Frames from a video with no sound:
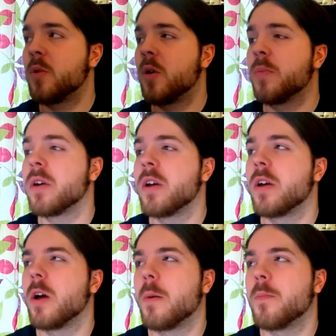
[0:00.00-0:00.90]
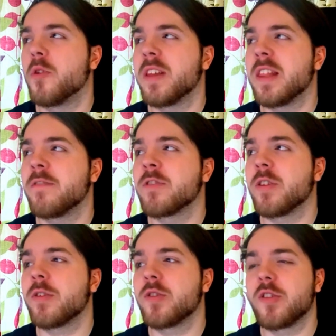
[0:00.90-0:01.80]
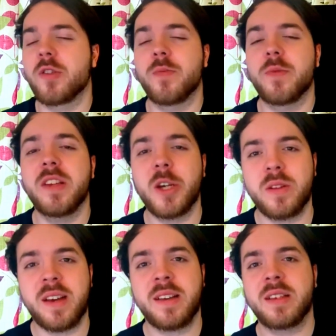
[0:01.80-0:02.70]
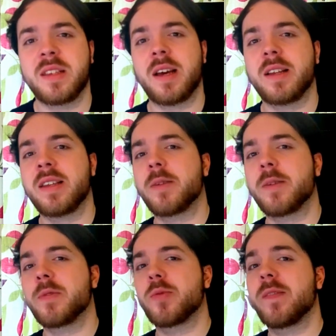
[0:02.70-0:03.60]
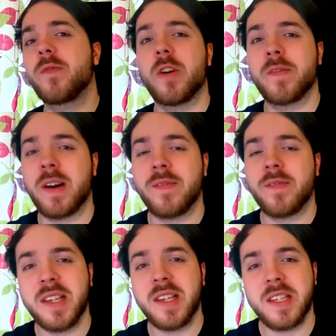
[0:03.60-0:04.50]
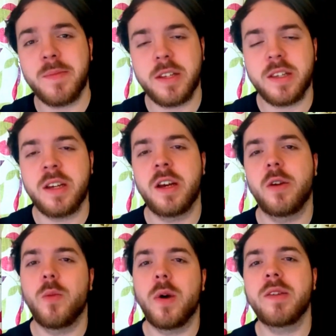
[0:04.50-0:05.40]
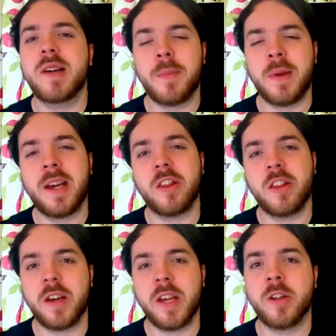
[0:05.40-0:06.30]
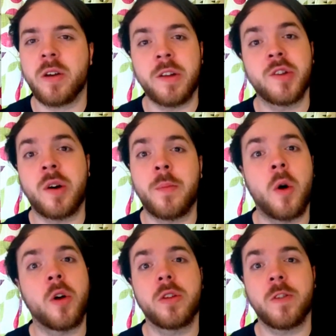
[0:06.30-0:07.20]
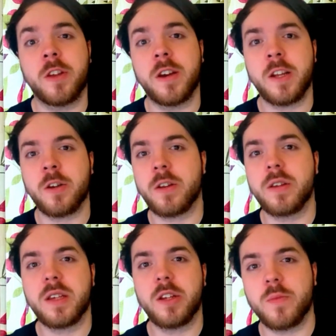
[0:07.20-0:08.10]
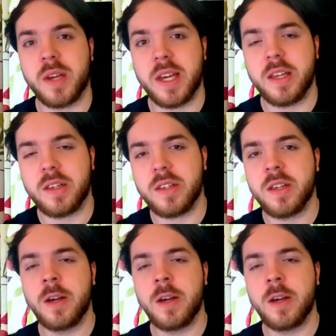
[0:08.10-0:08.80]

up, but then there is also some additional tests that take between 45 and 60 minutes, where you'll get paid $30 or more than $30 in some cases,